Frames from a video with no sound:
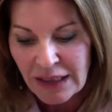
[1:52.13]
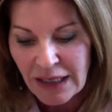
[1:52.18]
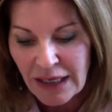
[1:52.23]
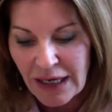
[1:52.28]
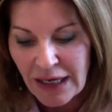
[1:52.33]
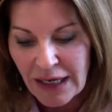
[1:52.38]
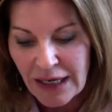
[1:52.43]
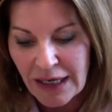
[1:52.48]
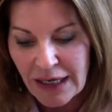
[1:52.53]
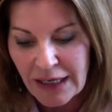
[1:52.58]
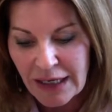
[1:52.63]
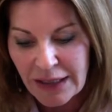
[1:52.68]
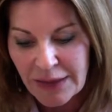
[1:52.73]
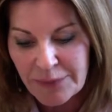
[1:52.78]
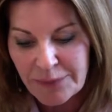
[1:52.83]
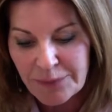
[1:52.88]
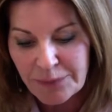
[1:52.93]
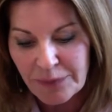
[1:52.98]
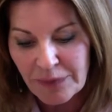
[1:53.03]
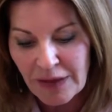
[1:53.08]

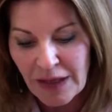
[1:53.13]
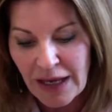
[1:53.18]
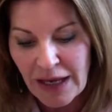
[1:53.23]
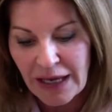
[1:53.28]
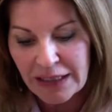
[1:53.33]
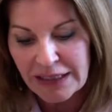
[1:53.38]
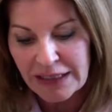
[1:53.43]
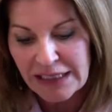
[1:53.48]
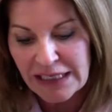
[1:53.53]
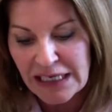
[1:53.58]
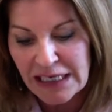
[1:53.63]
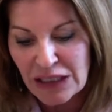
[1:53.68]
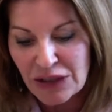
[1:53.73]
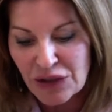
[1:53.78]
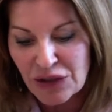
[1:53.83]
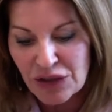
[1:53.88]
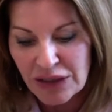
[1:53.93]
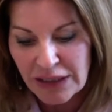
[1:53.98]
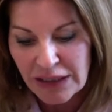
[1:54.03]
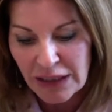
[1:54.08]
And
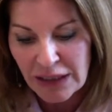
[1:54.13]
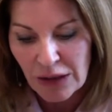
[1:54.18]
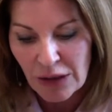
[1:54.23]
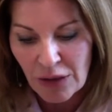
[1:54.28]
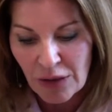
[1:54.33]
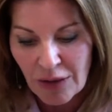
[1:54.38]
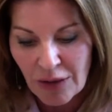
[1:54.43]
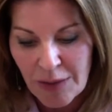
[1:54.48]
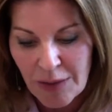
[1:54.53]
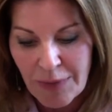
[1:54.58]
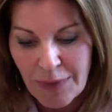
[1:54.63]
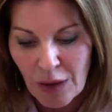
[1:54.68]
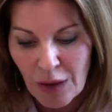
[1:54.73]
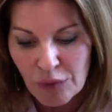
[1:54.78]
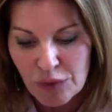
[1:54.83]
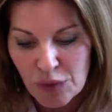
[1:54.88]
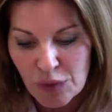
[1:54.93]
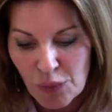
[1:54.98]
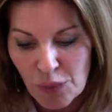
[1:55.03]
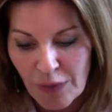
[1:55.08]
each year,
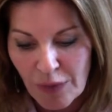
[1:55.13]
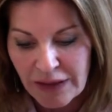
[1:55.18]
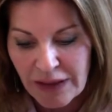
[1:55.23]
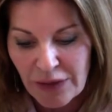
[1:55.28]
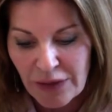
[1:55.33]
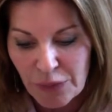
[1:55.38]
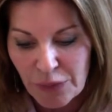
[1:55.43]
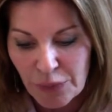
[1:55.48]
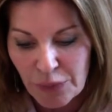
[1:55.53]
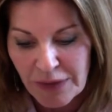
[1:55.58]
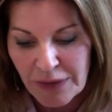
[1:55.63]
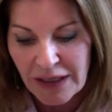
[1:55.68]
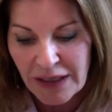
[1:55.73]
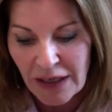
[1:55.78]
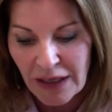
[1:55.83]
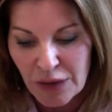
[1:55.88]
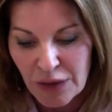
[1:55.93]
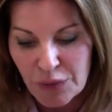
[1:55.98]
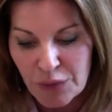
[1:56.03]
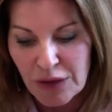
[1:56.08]
about
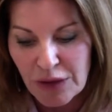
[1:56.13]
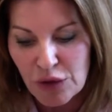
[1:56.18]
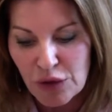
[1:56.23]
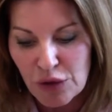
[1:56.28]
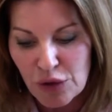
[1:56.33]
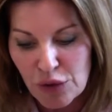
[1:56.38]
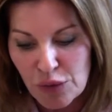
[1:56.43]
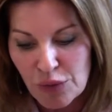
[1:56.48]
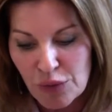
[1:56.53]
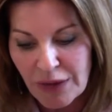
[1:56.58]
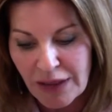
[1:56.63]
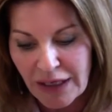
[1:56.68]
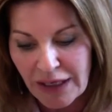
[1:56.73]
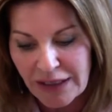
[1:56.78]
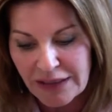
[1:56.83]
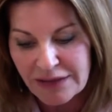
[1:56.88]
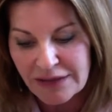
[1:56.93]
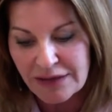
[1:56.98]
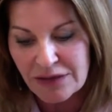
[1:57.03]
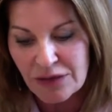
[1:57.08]
2,300 new
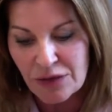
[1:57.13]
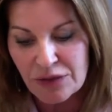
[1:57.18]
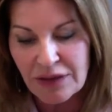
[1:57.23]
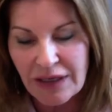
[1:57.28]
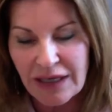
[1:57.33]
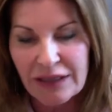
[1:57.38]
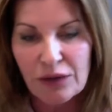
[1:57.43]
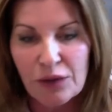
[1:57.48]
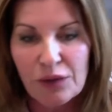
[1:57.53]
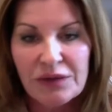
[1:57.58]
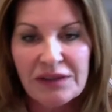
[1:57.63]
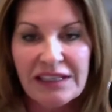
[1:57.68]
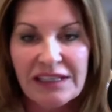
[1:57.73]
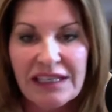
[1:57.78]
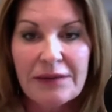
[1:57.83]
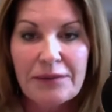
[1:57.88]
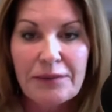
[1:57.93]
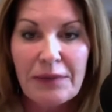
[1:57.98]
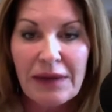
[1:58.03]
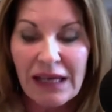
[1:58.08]
cases are diagnosed
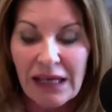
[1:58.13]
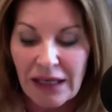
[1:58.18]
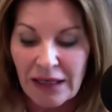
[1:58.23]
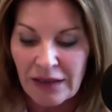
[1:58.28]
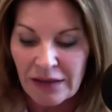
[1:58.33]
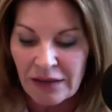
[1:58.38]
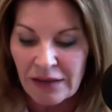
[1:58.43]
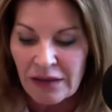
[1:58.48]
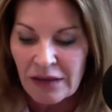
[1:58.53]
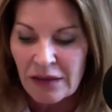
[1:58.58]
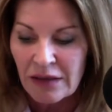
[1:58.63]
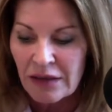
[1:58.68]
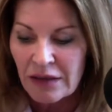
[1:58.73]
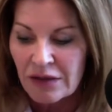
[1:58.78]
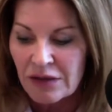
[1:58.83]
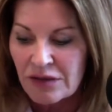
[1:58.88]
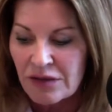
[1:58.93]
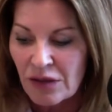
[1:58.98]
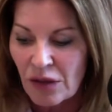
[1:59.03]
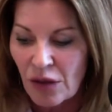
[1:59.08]
in men.
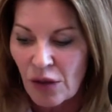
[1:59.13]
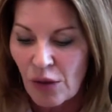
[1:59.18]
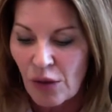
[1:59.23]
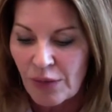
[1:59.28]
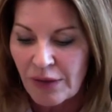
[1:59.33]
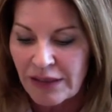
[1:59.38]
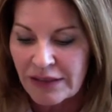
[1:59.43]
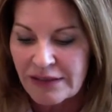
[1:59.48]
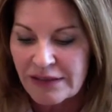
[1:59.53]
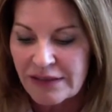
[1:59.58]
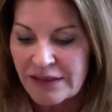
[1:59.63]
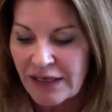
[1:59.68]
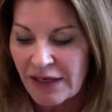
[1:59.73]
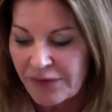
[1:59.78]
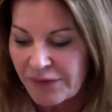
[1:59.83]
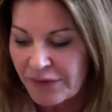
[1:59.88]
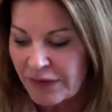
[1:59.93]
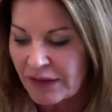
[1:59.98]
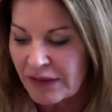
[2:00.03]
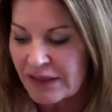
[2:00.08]
So it's
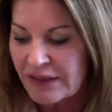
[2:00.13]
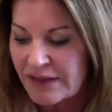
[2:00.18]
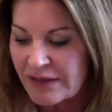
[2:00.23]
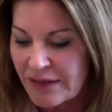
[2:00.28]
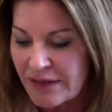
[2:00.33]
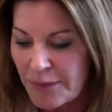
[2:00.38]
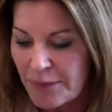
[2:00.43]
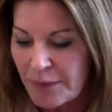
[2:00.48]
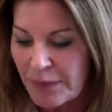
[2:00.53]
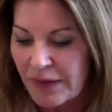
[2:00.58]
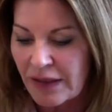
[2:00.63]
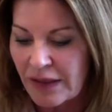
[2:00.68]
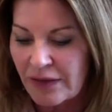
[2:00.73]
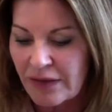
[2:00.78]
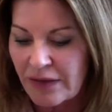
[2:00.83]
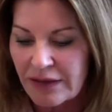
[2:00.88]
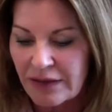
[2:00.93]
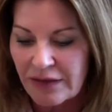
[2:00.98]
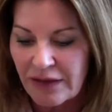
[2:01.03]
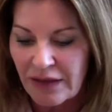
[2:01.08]
definitely something
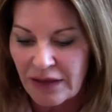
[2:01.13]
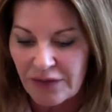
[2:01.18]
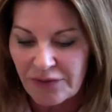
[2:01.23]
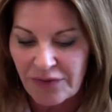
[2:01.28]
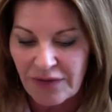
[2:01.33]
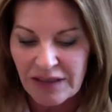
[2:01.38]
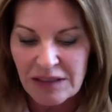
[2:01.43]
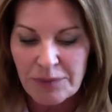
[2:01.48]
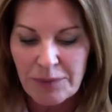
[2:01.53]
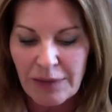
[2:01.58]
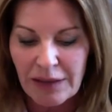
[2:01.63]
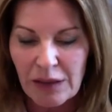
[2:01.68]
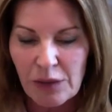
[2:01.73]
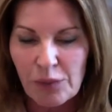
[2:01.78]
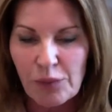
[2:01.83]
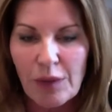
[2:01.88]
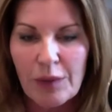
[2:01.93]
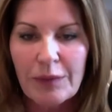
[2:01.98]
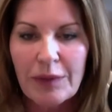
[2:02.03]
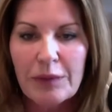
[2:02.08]
that affects men
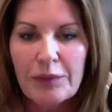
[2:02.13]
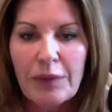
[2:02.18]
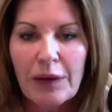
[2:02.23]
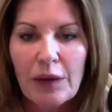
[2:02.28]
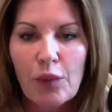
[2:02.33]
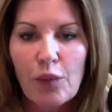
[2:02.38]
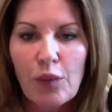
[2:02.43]
and women, but